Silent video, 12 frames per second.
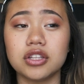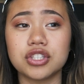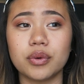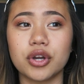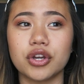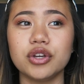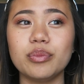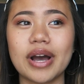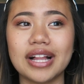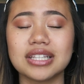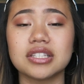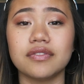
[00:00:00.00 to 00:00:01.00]
So a good
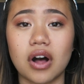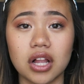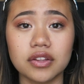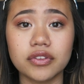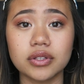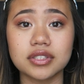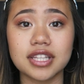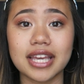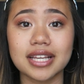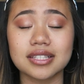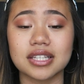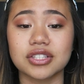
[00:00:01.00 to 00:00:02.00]
balance of all of those
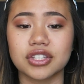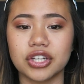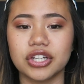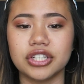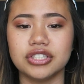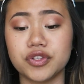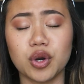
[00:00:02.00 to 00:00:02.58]
things is good.